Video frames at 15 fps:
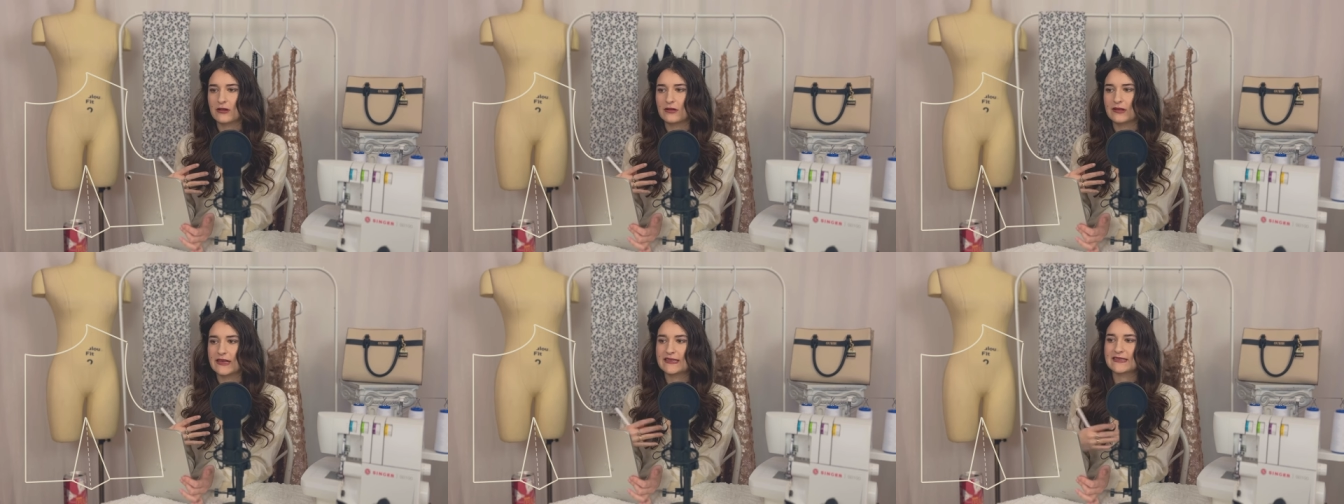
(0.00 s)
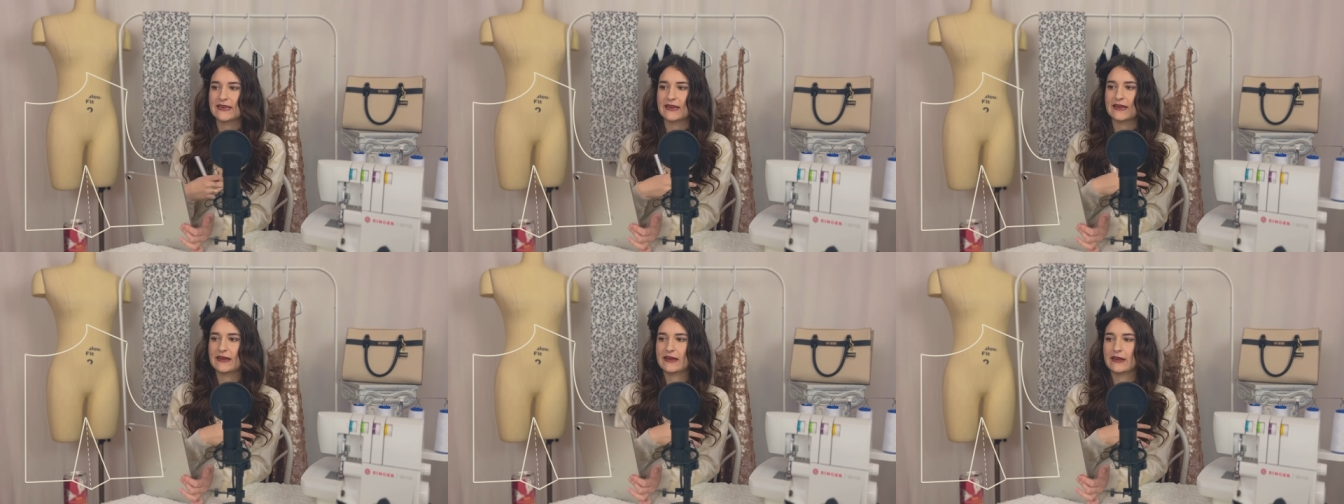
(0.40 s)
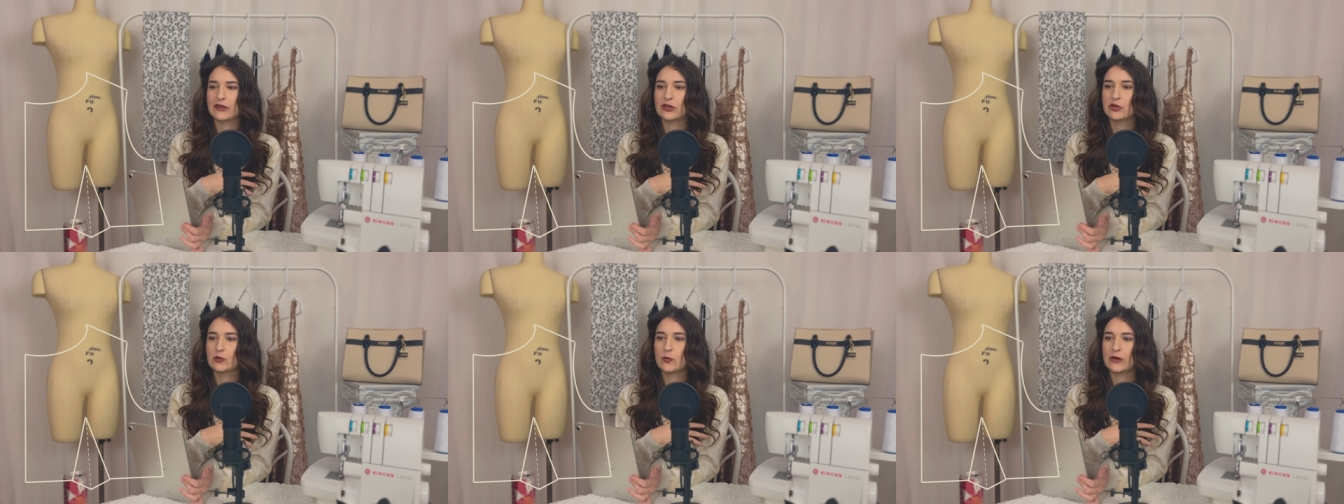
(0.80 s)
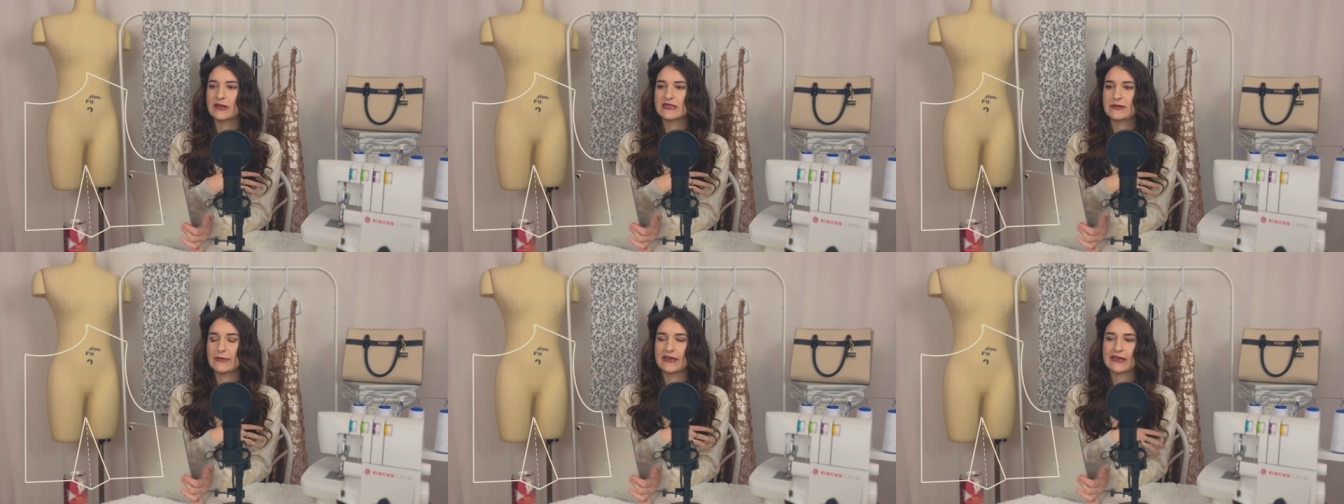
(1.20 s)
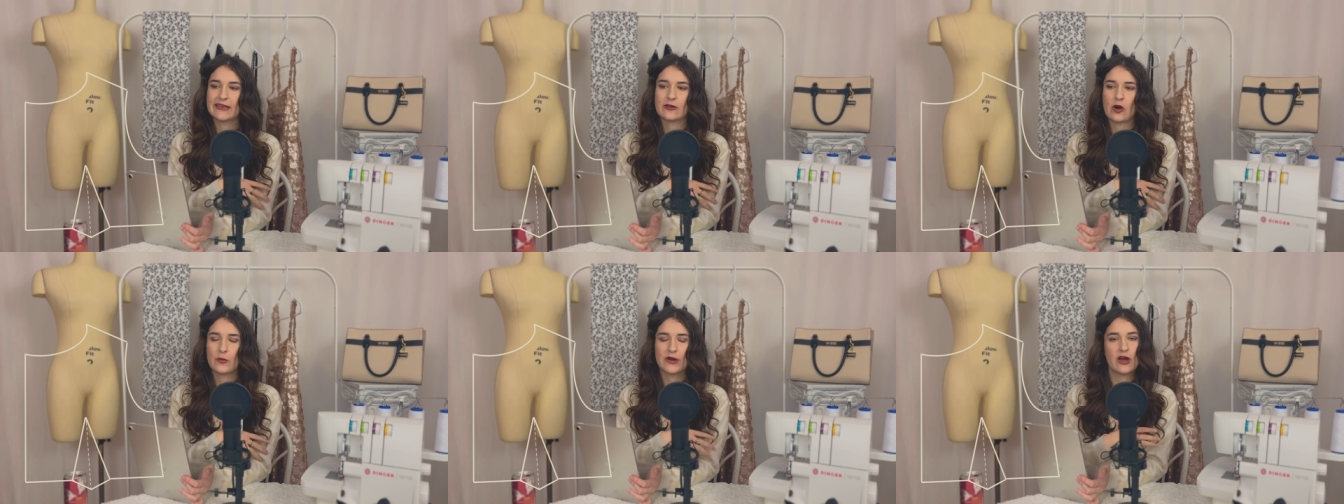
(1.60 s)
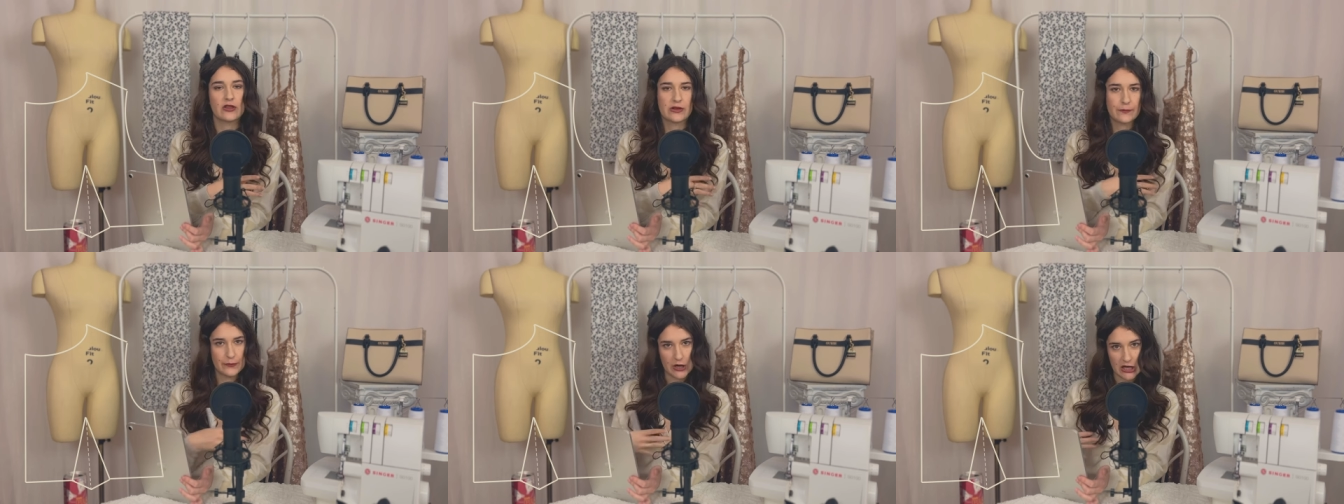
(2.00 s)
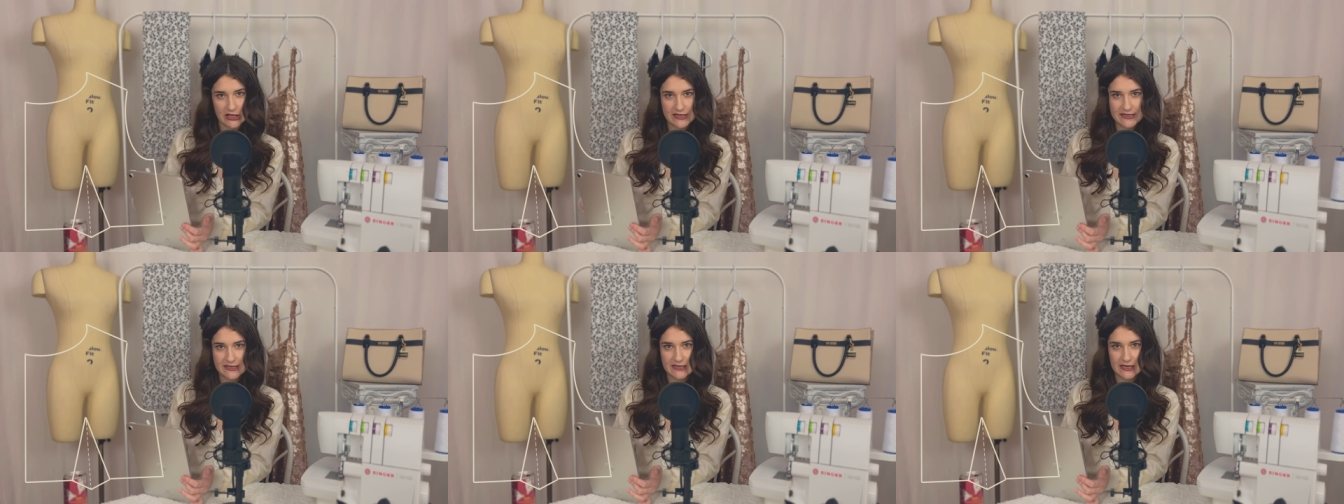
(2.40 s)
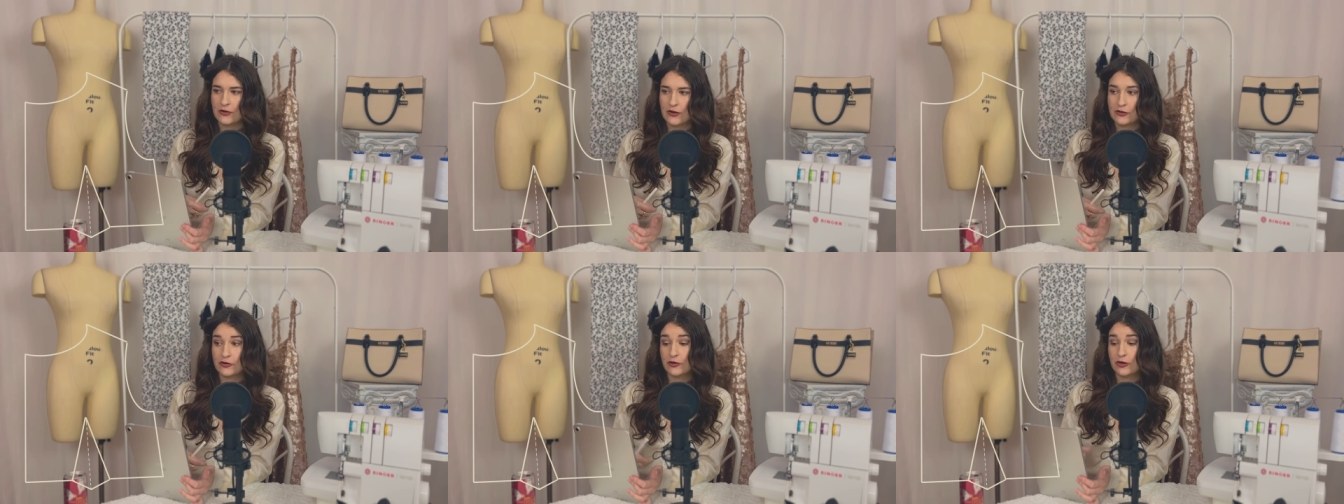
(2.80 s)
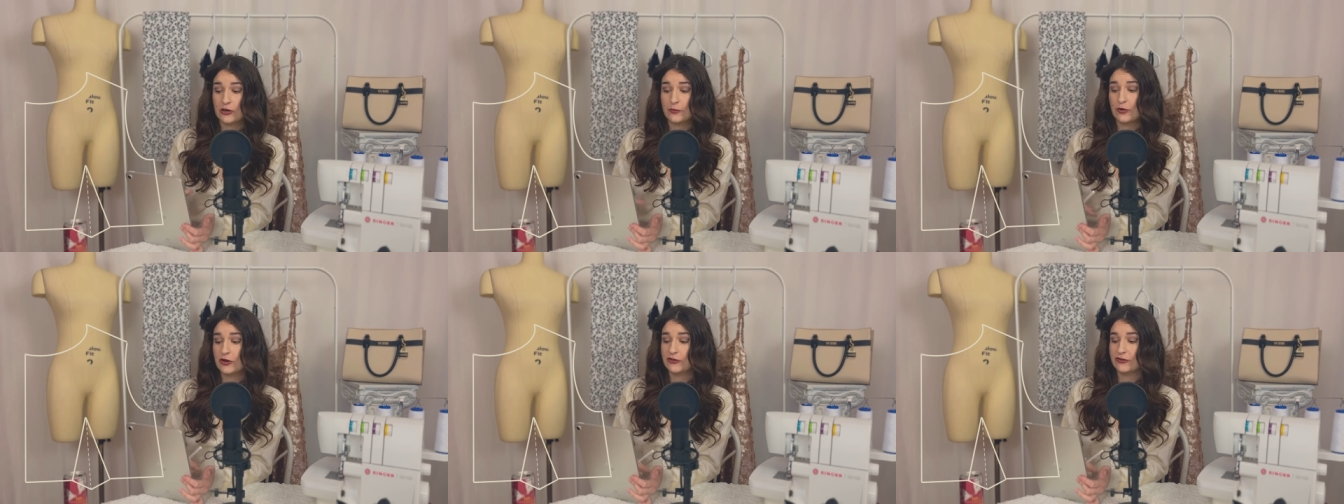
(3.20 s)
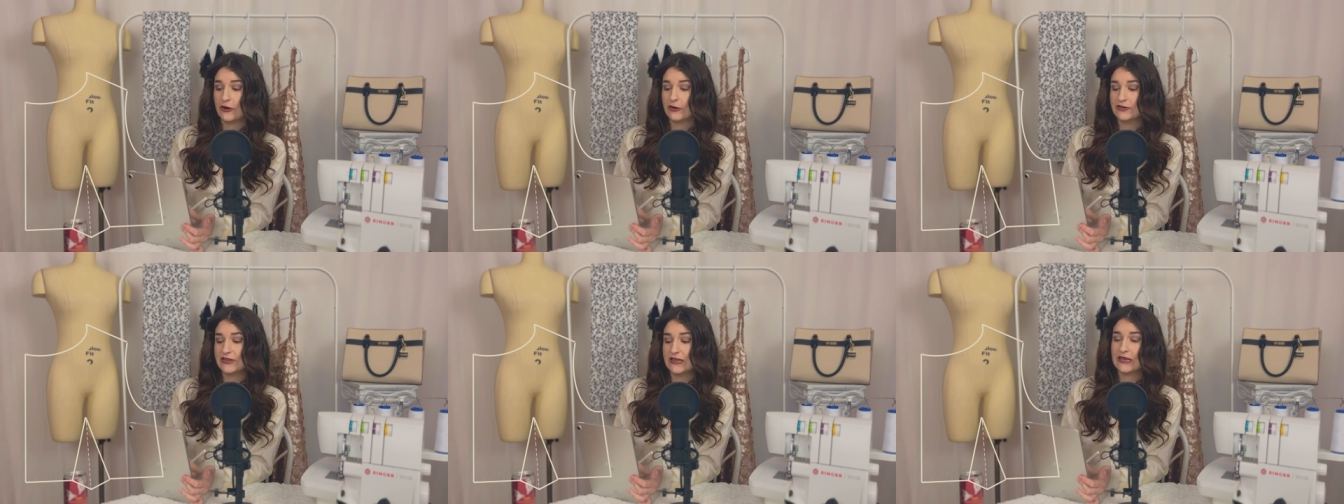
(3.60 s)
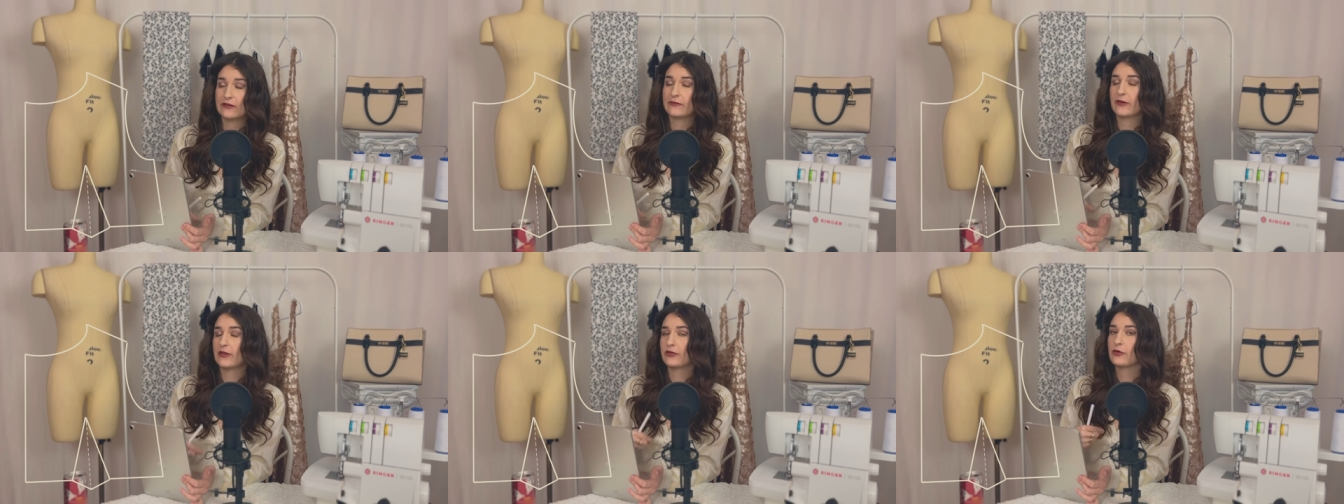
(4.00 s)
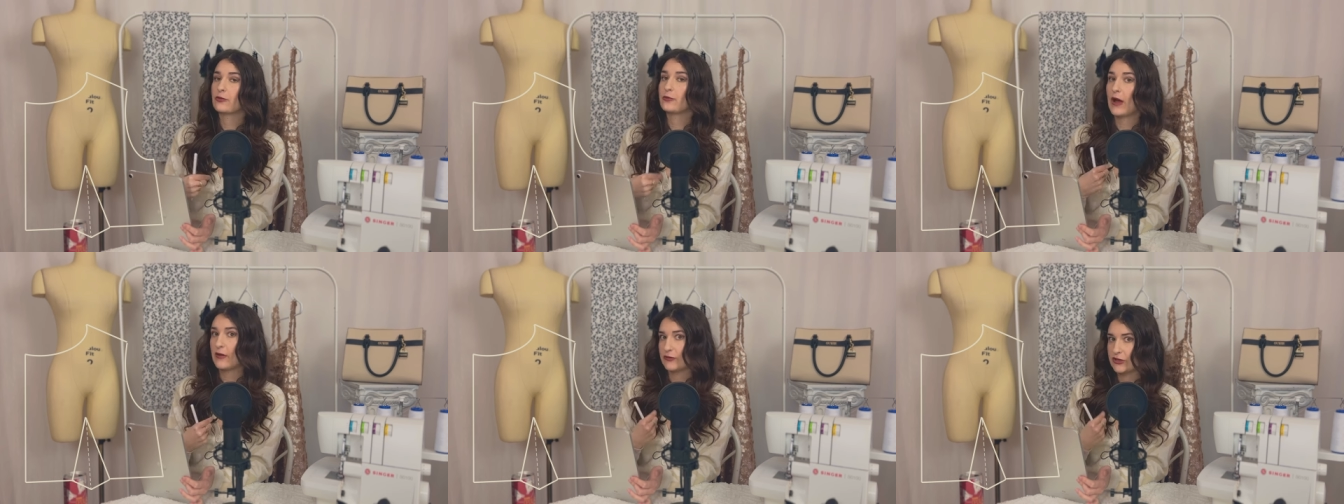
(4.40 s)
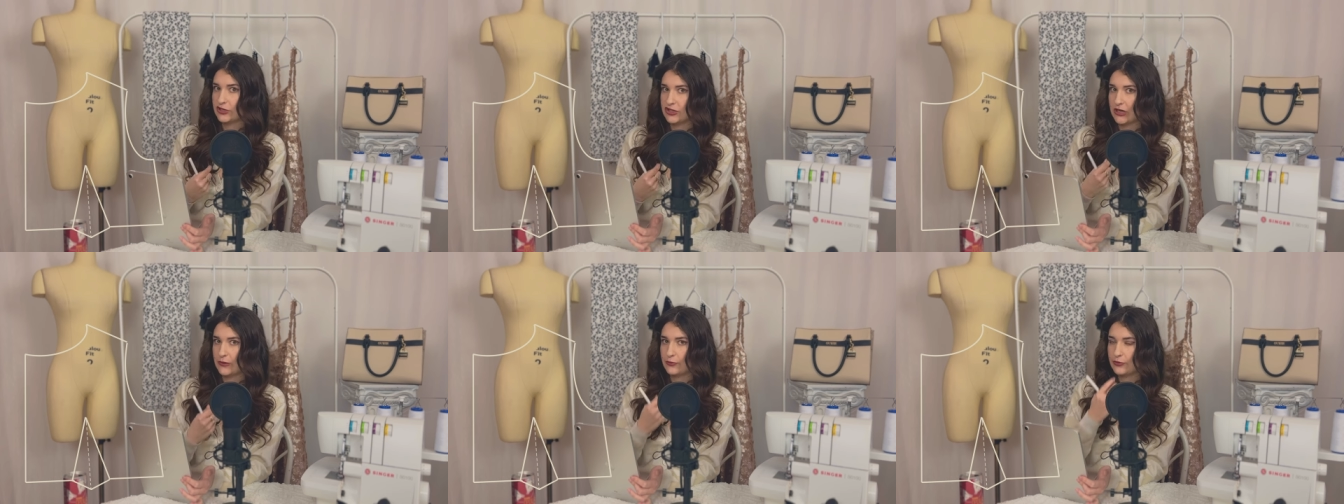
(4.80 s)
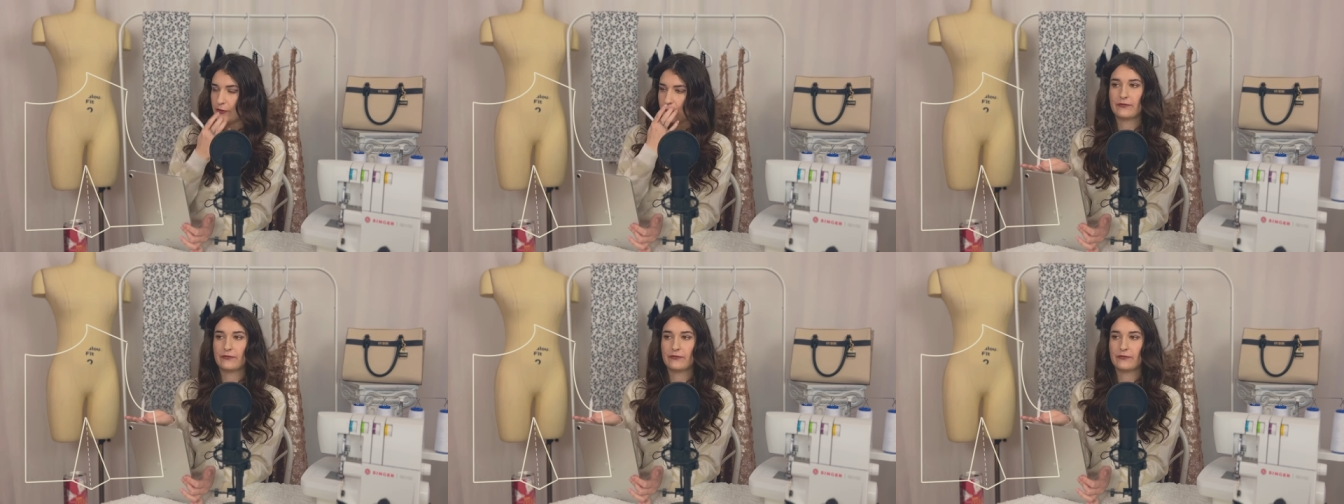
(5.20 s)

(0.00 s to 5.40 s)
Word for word: Let's say you wanted to make a garment on the bust. You're gonna put a dart to give the rounded shape.